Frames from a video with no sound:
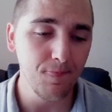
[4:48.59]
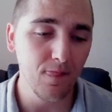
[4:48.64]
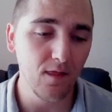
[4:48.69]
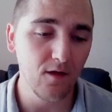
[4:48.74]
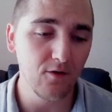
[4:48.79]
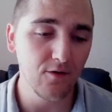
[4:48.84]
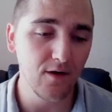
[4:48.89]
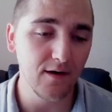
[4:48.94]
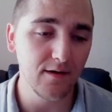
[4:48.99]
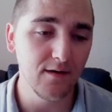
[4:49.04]

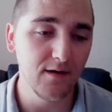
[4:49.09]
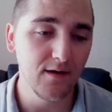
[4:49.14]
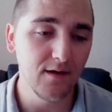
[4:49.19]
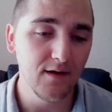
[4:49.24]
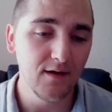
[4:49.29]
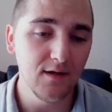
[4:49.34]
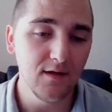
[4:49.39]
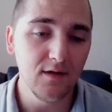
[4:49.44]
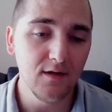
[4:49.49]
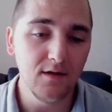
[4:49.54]
All right.
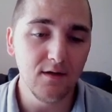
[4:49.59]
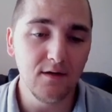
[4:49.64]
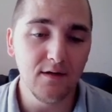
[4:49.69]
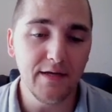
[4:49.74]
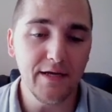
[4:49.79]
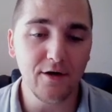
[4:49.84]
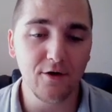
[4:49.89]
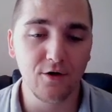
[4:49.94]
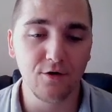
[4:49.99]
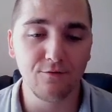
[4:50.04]

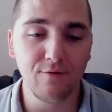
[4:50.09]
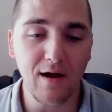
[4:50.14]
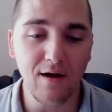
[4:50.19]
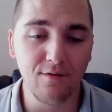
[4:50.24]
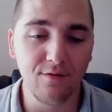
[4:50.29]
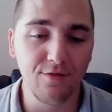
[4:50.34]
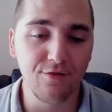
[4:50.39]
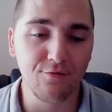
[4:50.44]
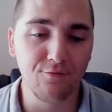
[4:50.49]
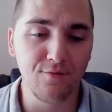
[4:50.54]
Here in
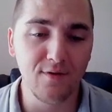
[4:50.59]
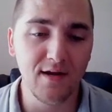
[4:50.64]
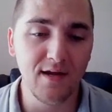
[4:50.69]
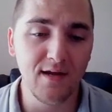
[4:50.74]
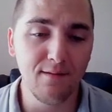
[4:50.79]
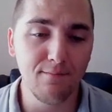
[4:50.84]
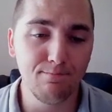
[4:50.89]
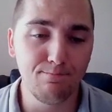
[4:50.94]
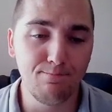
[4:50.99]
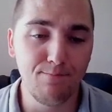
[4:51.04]
round
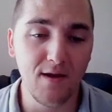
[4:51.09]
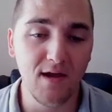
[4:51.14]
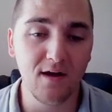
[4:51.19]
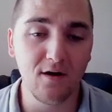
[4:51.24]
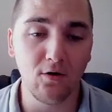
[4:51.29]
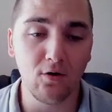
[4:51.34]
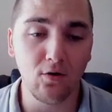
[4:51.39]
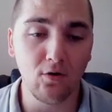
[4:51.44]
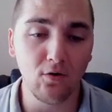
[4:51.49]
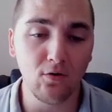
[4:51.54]
three, big
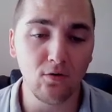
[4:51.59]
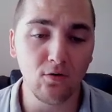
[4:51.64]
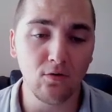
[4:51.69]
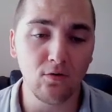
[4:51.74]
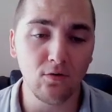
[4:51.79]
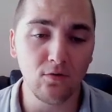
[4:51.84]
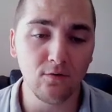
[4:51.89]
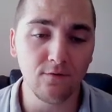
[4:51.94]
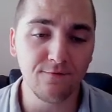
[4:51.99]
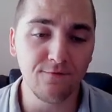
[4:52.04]

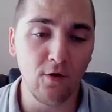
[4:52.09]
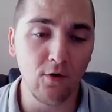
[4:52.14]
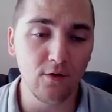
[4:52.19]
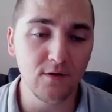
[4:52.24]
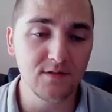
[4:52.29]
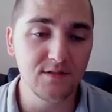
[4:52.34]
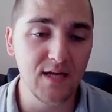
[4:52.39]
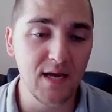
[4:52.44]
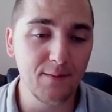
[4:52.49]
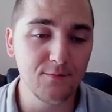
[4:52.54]
old
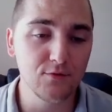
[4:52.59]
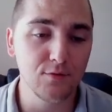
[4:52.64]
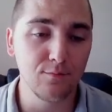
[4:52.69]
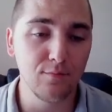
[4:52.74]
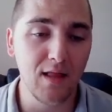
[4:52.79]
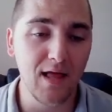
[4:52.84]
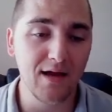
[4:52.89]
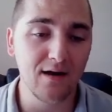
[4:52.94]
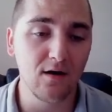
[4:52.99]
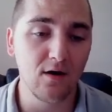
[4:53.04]
focus damage from
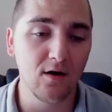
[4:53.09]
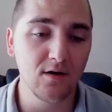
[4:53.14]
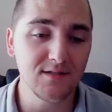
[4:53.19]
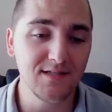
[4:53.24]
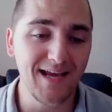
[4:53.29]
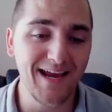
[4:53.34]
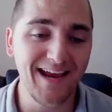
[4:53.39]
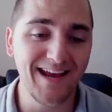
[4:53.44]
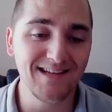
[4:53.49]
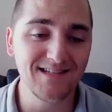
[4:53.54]
Black Arts,
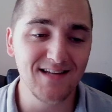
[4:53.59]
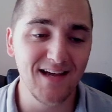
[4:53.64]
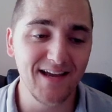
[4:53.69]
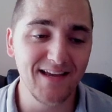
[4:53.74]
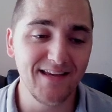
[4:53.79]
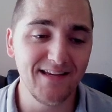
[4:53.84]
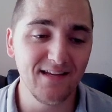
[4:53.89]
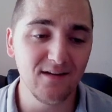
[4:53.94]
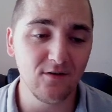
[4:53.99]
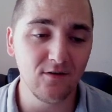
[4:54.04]

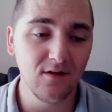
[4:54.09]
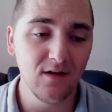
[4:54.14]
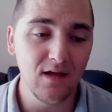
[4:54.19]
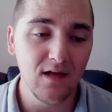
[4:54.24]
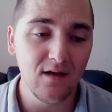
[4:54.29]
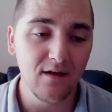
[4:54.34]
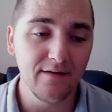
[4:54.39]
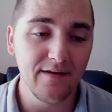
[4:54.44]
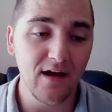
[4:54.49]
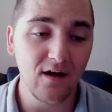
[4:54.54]
anti-heal.
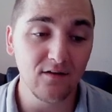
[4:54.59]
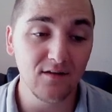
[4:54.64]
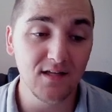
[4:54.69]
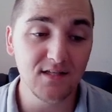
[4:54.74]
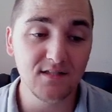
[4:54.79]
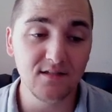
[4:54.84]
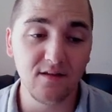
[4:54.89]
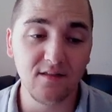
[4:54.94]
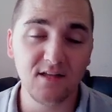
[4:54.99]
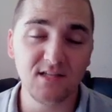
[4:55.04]
Now,
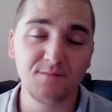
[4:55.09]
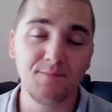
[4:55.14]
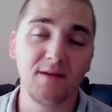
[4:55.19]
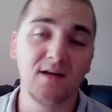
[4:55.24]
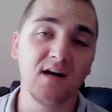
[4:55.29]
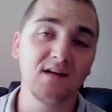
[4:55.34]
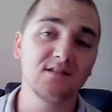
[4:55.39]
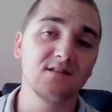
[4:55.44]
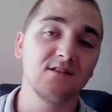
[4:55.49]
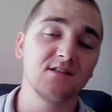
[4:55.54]
listen to this.
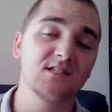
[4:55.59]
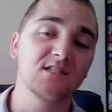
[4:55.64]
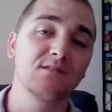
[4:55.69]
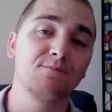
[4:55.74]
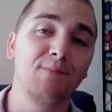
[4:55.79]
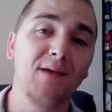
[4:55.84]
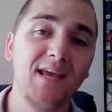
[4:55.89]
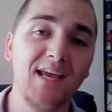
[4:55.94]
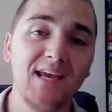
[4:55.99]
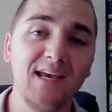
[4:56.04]
Because of the
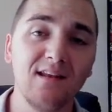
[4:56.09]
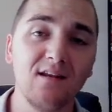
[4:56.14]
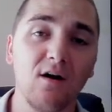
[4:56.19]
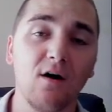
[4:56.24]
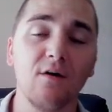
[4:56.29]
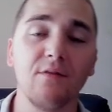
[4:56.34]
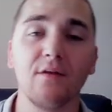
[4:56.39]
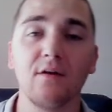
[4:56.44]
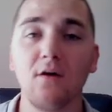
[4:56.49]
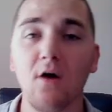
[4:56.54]
speed
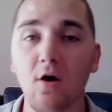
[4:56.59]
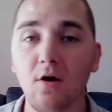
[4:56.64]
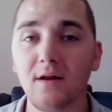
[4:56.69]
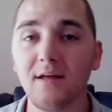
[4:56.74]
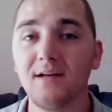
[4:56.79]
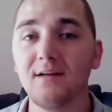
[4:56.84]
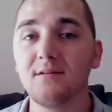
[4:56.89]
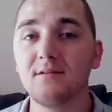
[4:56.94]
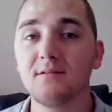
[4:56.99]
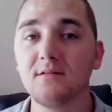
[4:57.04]
on the
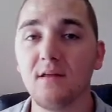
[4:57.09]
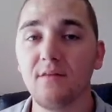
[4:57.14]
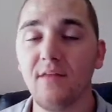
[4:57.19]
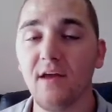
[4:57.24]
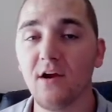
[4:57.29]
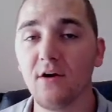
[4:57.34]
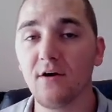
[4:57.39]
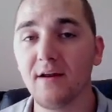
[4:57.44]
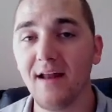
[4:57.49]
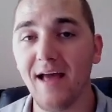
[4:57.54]
Guardians,
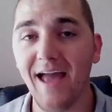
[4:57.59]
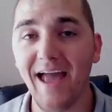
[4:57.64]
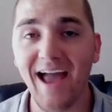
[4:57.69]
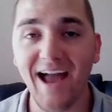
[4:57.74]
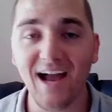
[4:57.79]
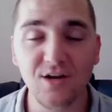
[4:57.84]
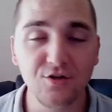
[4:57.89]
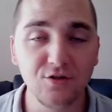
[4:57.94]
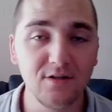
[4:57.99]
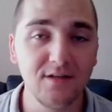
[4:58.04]
they are going to
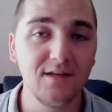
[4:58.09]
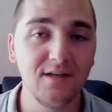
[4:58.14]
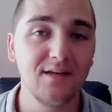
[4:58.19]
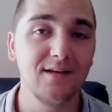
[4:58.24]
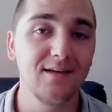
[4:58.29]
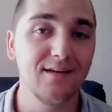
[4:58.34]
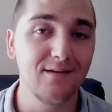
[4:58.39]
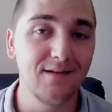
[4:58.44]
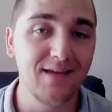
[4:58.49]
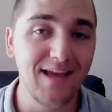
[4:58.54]
actually
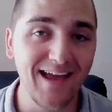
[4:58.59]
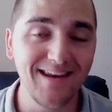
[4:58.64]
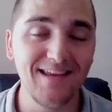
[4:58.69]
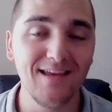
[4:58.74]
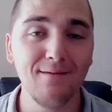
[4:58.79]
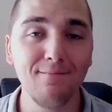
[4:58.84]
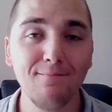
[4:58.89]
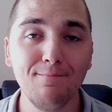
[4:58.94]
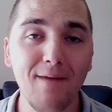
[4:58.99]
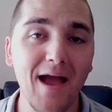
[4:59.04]
get
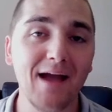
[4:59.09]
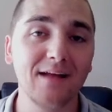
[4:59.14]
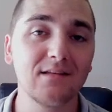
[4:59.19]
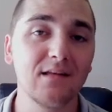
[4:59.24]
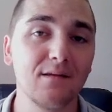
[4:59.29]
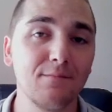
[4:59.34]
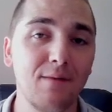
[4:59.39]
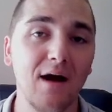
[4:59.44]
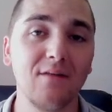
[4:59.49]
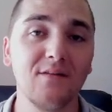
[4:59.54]

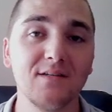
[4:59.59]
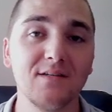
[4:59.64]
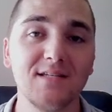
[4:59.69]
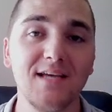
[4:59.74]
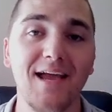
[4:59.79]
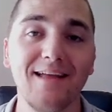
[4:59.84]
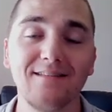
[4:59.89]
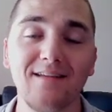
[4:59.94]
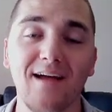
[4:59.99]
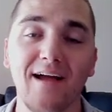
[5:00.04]
impacted by this
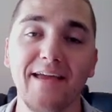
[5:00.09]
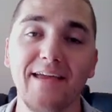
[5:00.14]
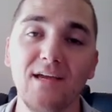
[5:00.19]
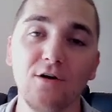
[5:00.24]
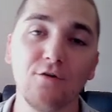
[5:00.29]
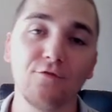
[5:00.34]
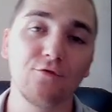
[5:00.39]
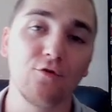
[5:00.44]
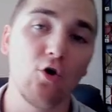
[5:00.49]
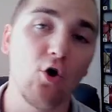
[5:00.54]

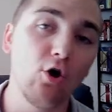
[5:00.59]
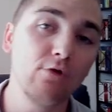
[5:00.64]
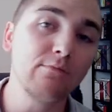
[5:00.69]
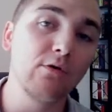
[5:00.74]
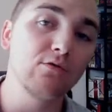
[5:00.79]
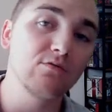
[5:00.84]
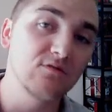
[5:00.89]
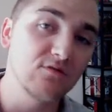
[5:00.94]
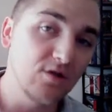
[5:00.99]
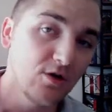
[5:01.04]
anti-heal for
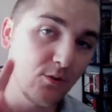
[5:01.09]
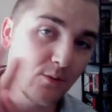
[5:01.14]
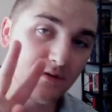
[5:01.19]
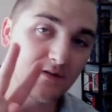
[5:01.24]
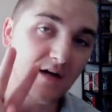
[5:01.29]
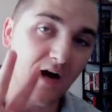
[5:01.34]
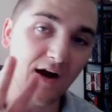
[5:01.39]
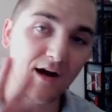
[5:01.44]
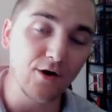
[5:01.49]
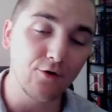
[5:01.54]
almost two
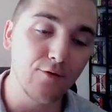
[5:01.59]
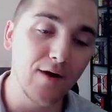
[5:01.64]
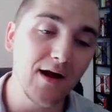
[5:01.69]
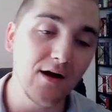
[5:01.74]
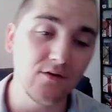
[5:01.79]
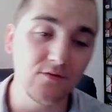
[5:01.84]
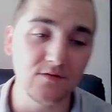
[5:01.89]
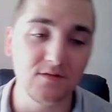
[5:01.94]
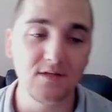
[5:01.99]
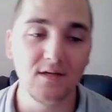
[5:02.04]
entire
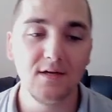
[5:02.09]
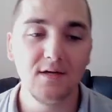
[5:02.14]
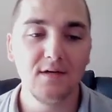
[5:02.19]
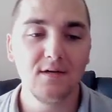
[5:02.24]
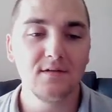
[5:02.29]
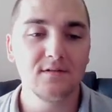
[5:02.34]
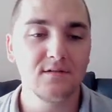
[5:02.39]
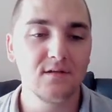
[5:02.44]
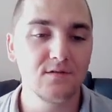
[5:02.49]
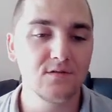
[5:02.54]
rounds,
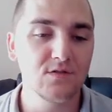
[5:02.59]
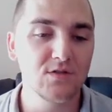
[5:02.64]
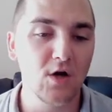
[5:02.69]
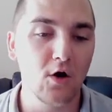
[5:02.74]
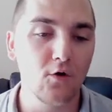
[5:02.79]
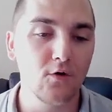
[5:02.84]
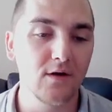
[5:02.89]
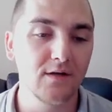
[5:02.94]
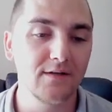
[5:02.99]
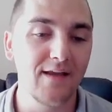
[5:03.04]
since
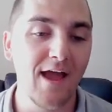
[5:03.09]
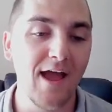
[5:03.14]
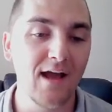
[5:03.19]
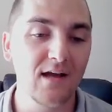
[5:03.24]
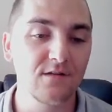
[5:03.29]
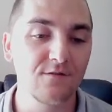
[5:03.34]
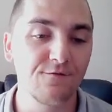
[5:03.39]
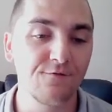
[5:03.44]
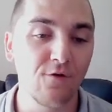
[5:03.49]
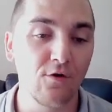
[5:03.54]
Sauron
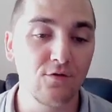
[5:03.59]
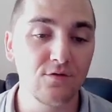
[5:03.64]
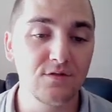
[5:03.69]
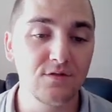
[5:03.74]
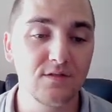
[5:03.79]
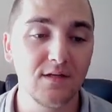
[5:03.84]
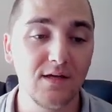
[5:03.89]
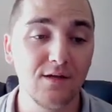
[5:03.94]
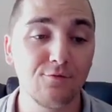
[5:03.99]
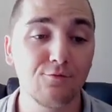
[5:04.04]
attacks
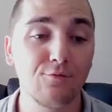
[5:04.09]
first in